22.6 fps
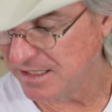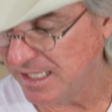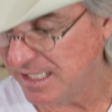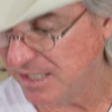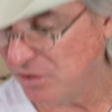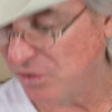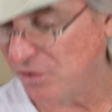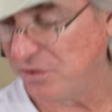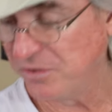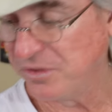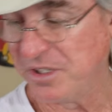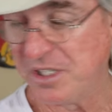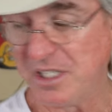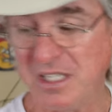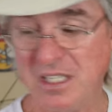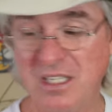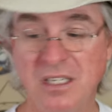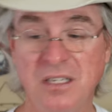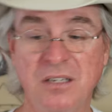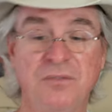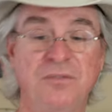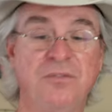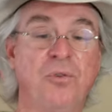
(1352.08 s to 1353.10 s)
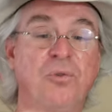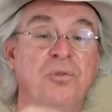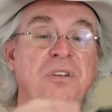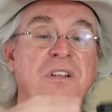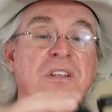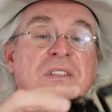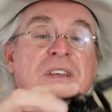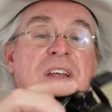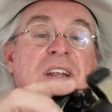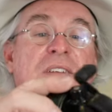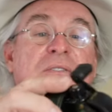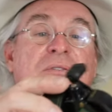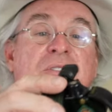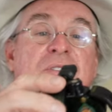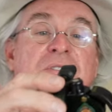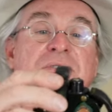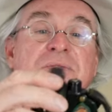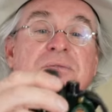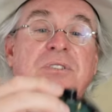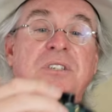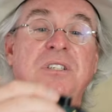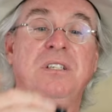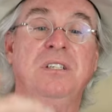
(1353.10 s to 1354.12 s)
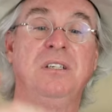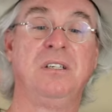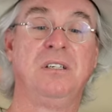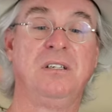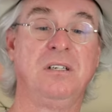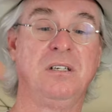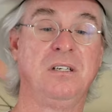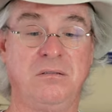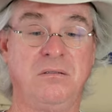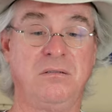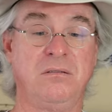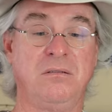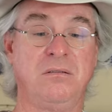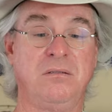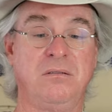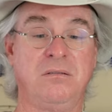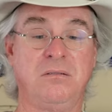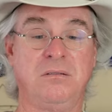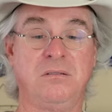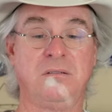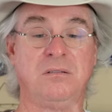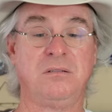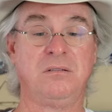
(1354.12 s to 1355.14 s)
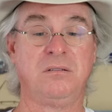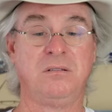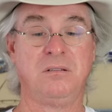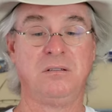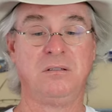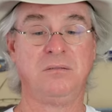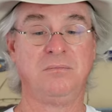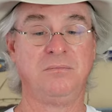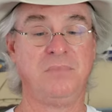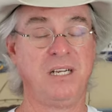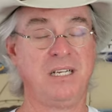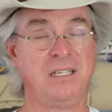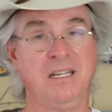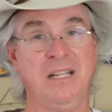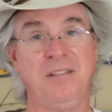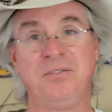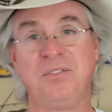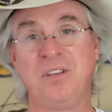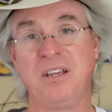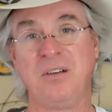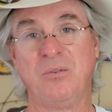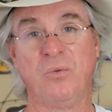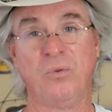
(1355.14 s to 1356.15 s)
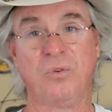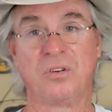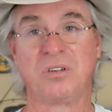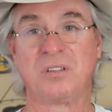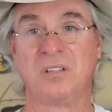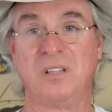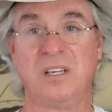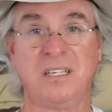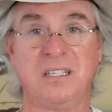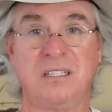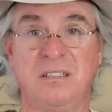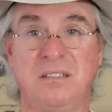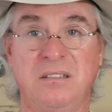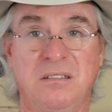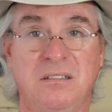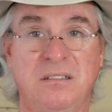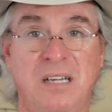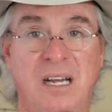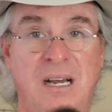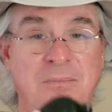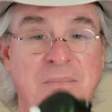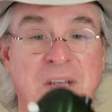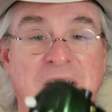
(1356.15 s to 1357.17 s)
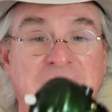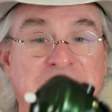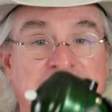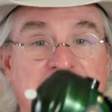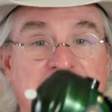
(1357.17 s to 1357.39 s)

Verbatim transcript: that on the 40th anniversary, man, that thing works like, I'm not